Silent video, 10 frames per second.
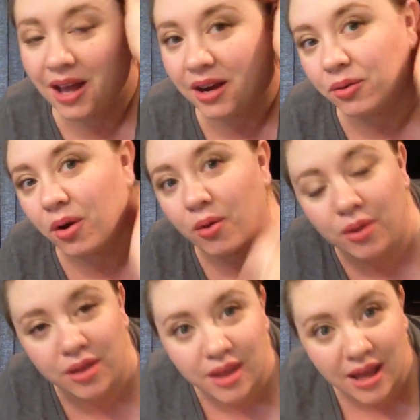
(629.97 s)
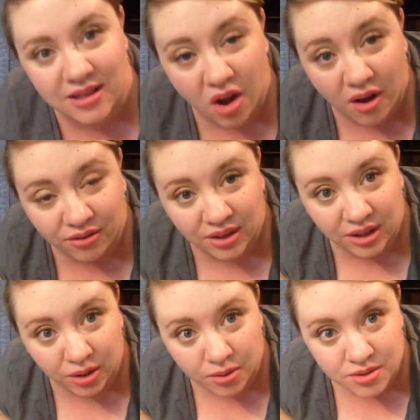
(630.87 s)
I don't know. It's awfully
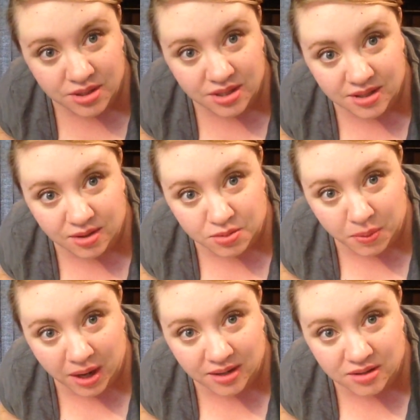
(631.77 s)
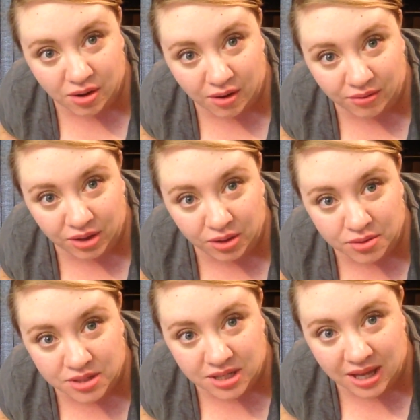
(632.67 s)
close. Those brackets are awfully
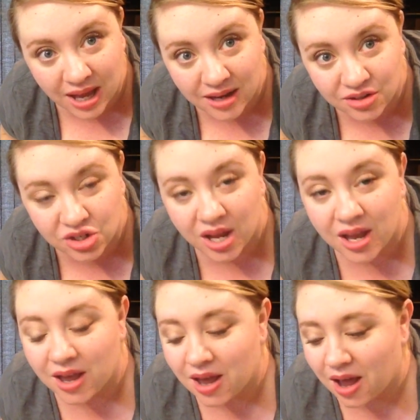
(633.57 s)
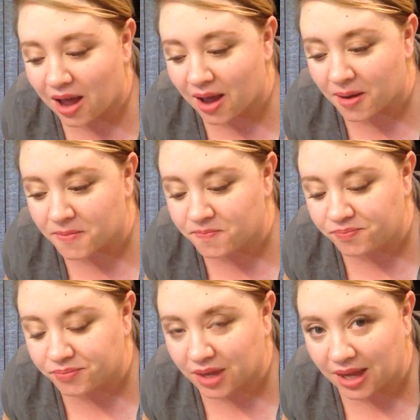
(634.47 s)
close to the edge.
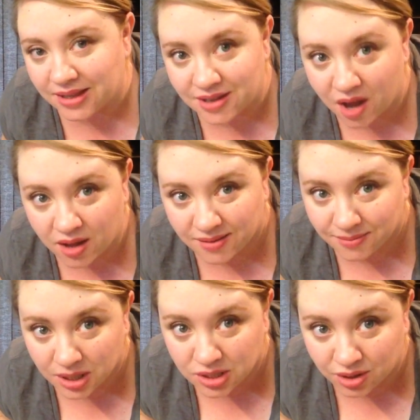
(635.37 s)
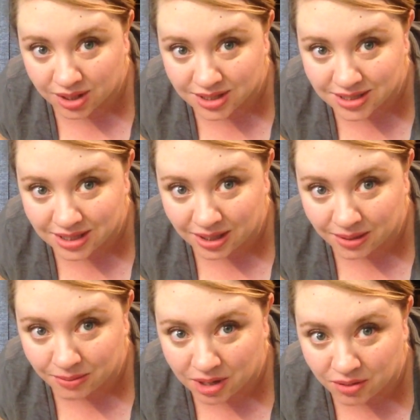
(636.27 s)
It's not my straightest
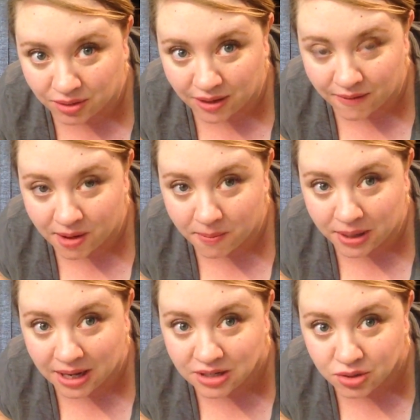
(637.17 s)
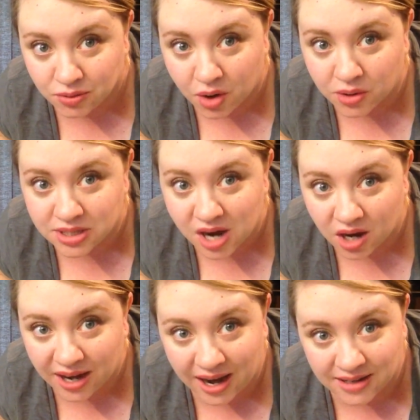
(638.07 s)
seam. I don't love it, but I do know it's
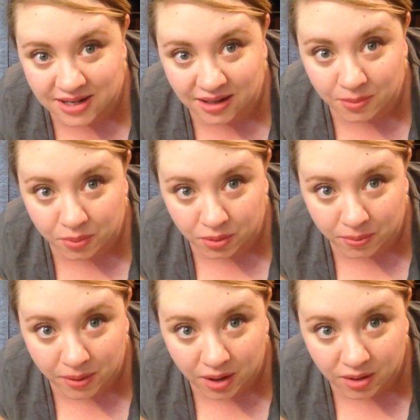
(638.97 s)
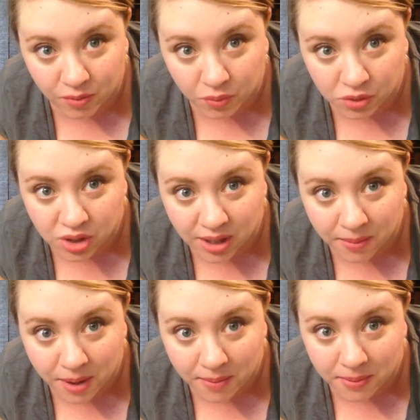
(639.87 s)
not going to accidentally pull apart when we're trying to
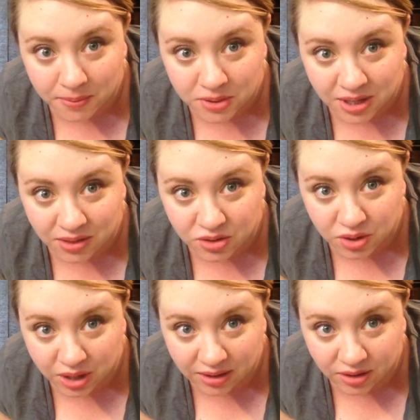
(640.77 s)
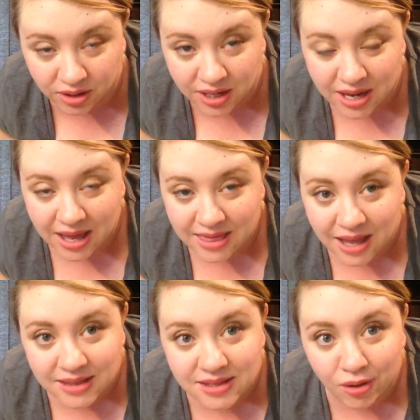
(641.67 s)
pop up or down the trailer. And
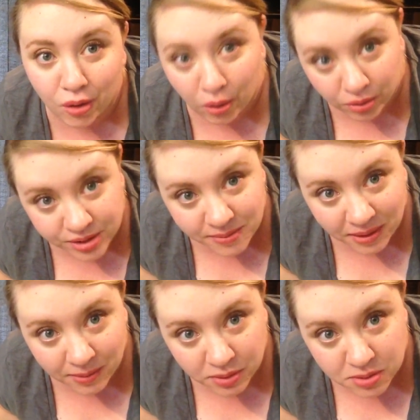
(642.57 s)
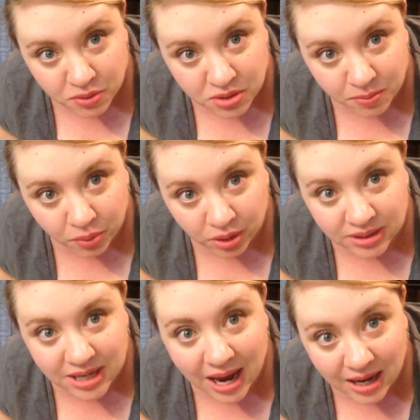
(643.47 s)
that's ultimately what's most
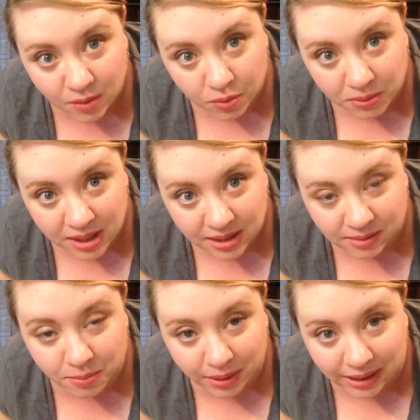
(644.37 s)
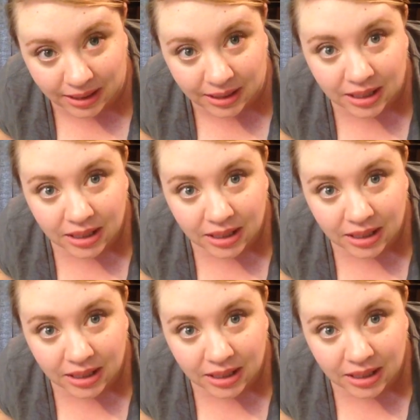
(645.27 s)
important, and it will be hidden by